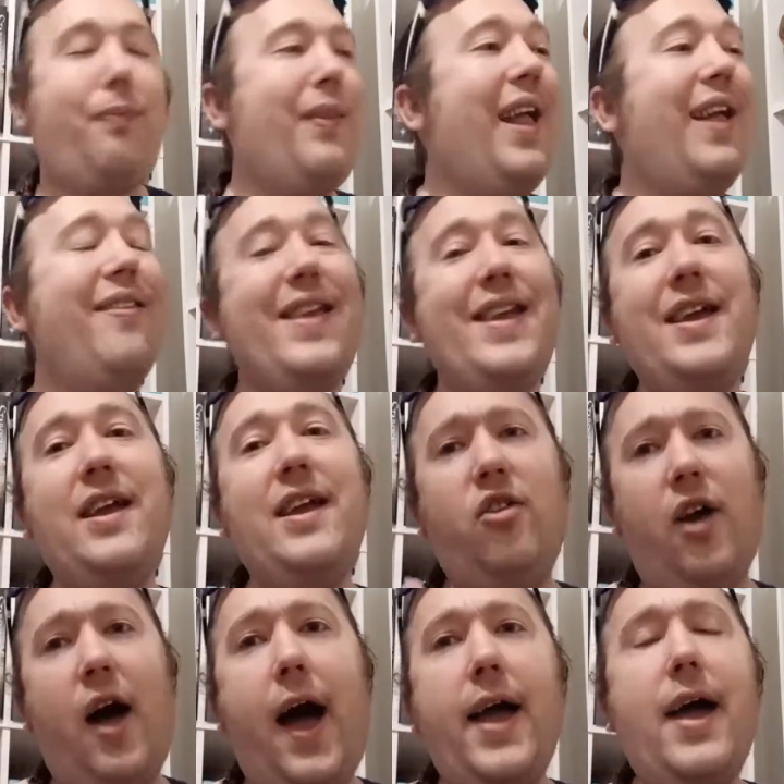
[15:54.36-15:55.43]
the
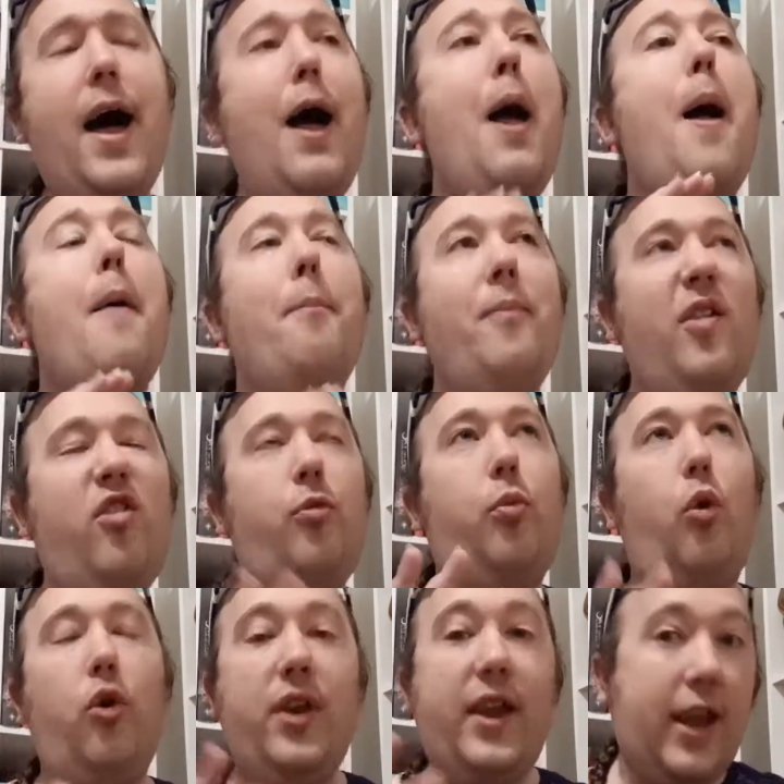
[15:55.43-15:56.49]
entire
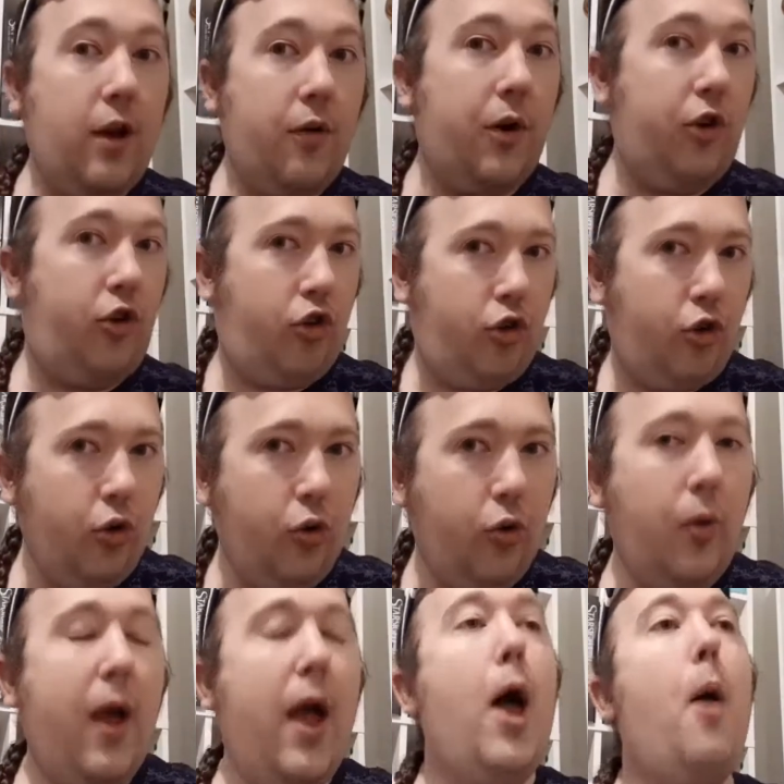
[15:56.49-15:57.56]
Mistborn era 2
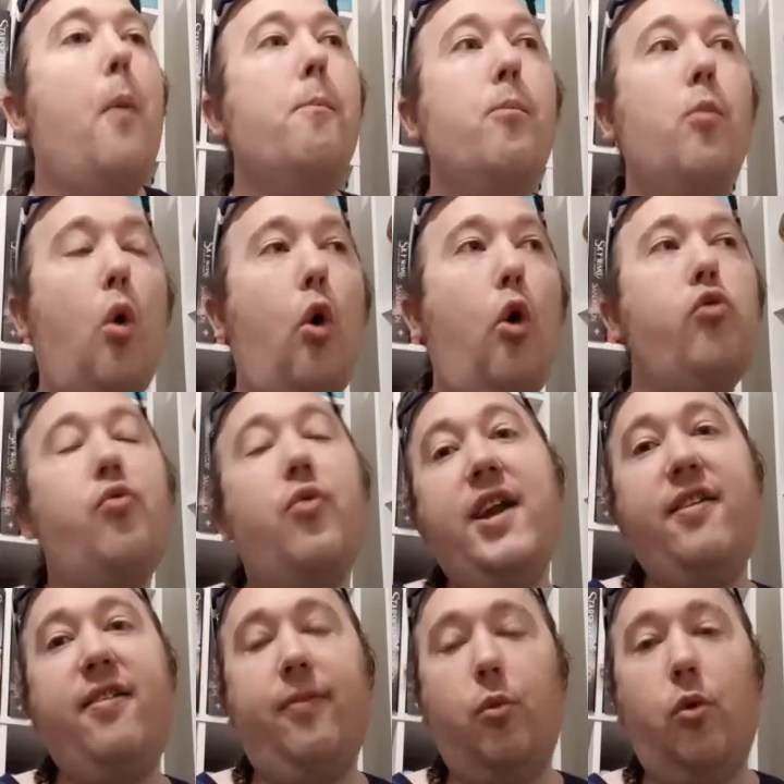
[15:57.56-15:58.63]
more
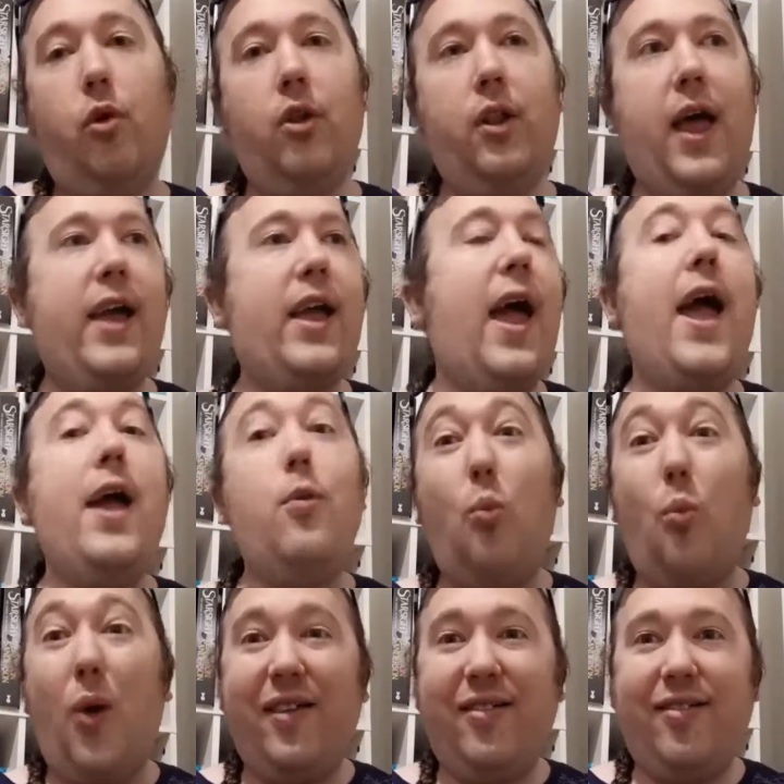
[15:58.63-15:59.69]
reads more like a
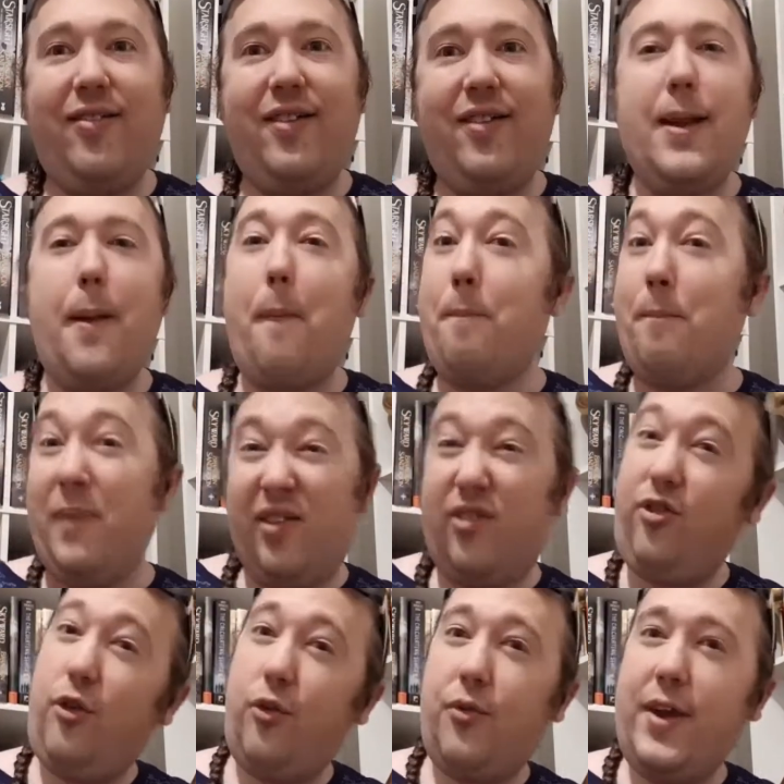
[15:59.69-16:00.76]
Western
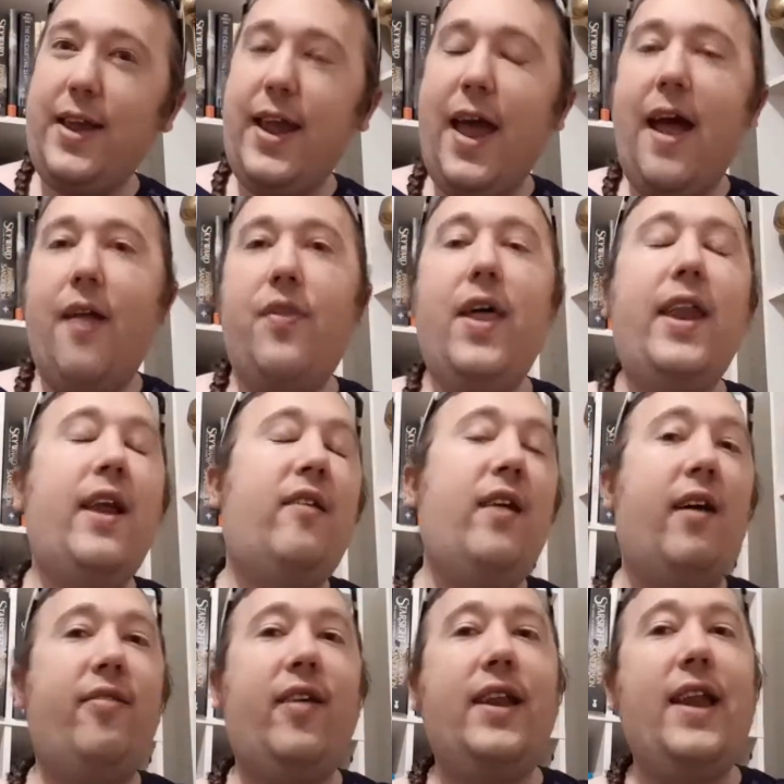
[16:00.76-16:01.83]
mystery than it
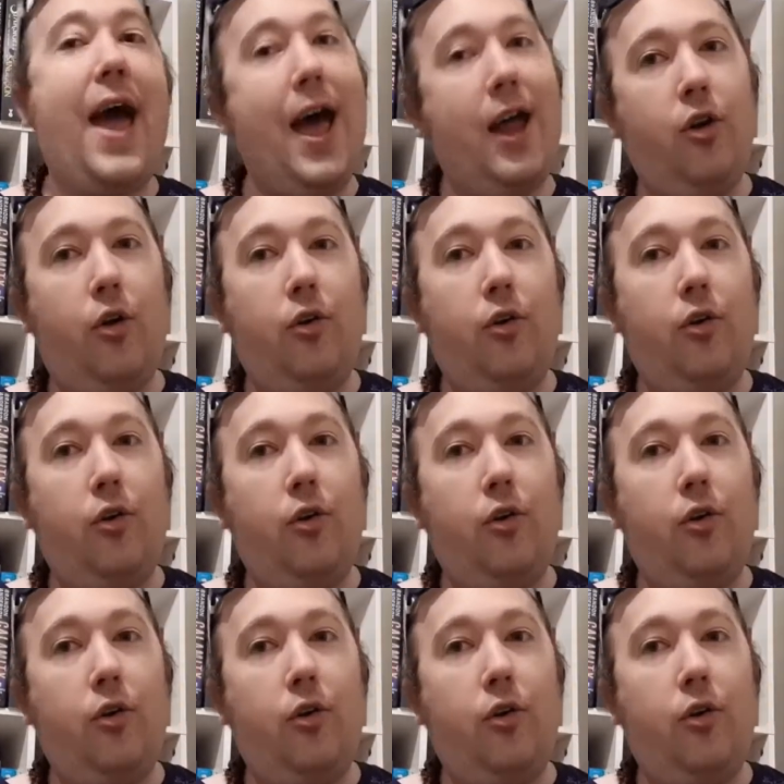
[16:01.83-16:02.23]
does an adult